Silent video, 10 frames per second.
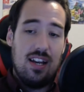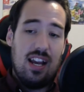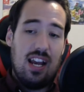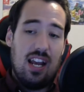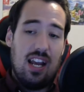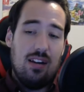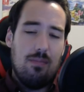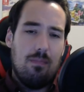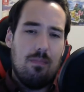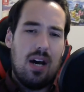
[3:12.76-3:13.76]

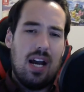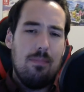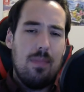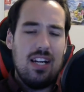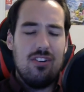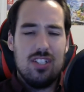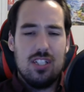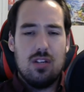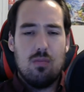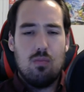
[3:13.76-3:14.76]
And my main
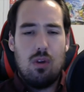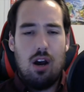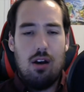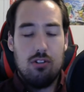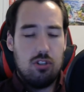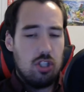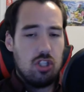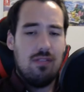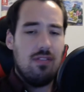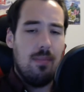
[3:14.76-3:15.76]
criticism, just
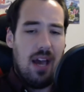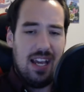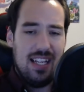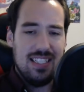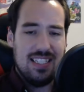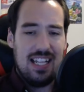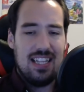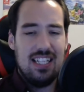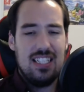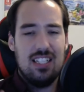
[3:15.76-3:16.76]
off the bat, is
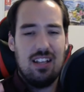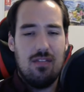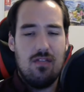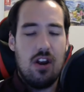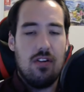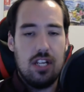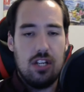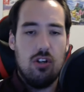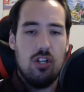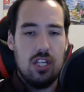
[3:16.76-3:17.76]
that this is a very
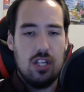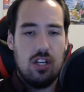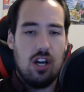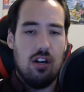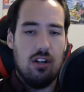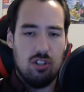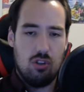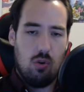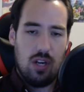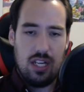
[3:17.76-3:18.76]
cookie cutter
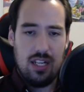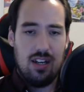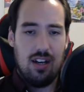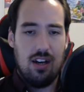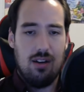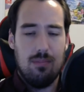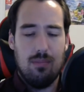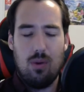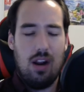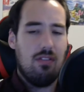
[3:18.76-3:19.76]
story.
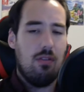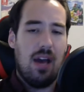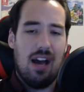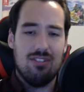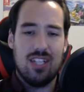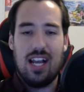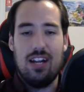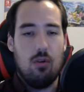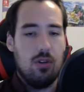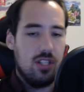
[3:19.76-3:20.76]
Right off the bat, I was like, I
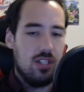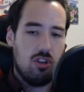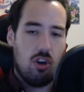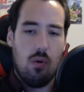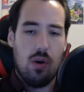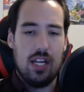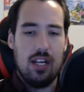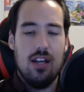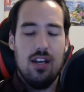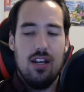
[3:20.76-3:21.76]
know where this is
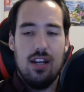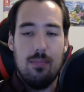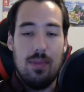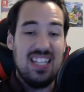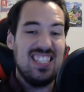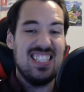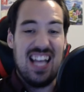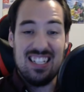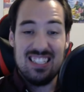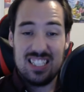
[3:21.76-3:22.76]
going. It makes
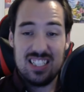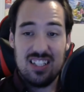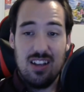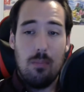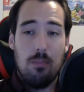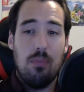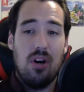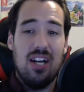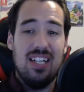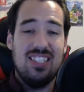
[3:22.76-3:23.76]
sense,
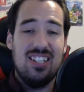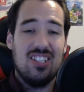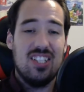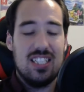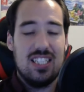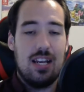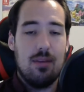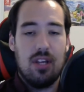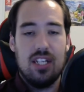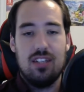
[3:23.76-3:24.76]
but it doesn't
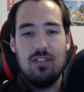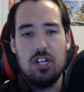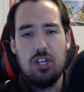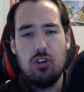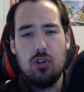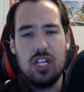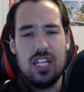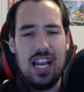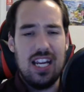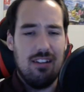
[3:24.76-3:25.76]
seem like it's a very
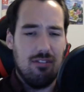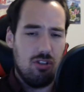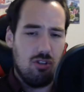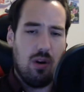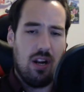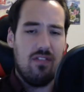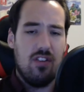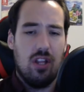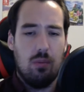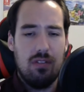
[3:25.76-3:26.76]
creative story. I
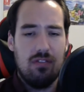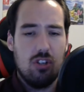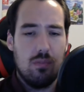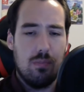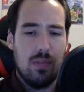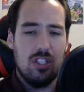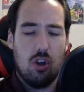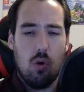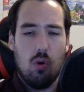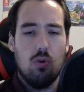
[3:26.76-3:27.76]
feel like we've been
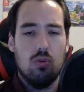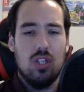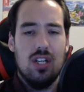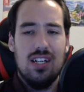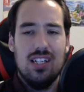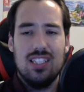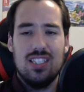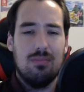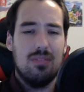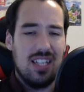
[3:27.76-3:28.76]
told
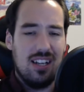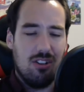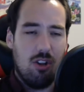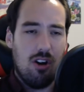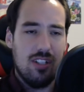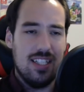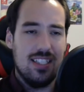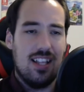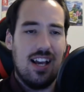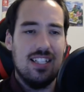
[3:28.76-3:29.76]
something along these
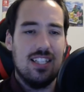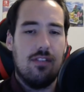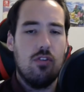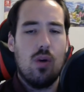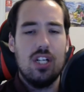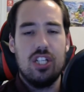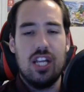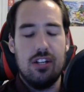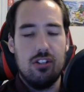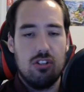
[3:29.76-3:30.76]
lines. Like, if you watched
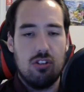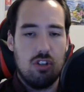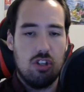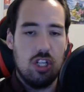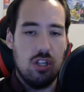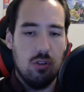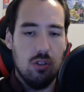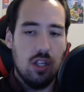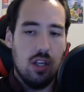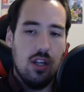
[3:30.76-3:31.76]
Agents of
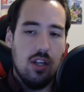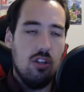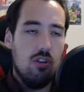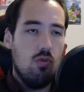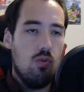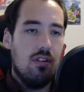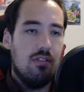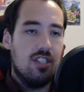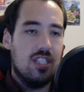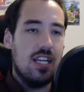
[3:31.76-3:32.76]
S.H.I.E.L.D., you would have
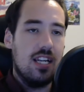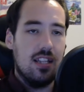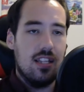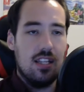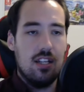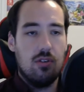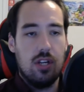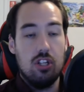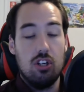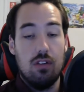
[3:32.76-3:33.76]
seen the
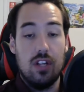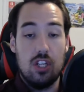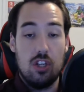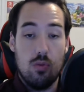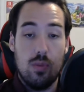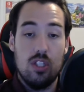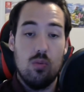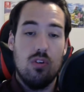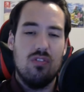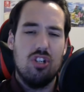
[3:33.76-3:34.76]
creation of Inhumans.
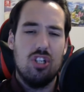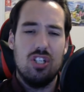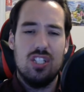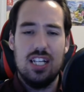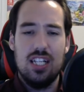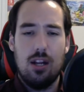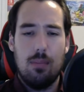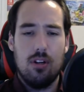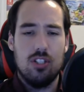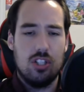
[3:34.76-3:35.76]
You would have seen their
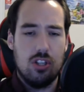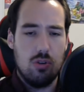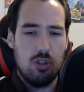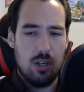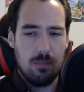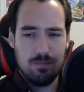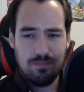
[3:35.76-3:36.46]
persecution.